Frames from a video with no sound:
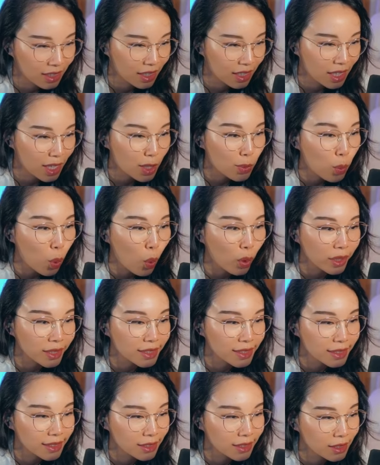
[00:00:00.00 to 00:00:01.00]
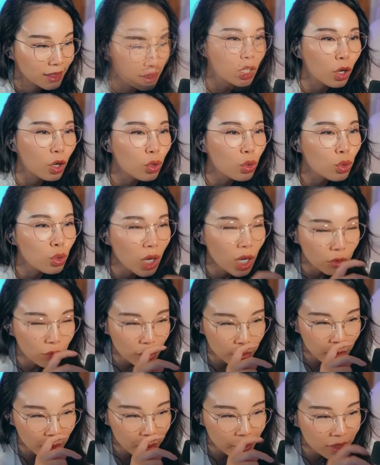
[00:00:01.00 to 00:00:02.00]
I like poison. Oh, I
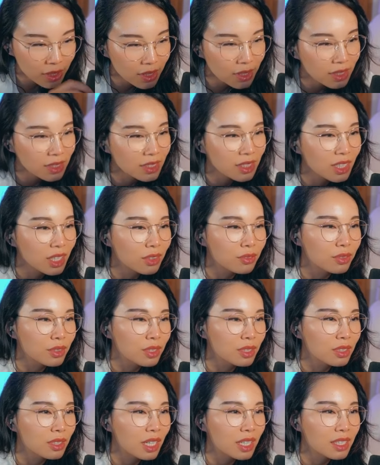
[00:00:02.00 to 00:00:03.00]
remember this level.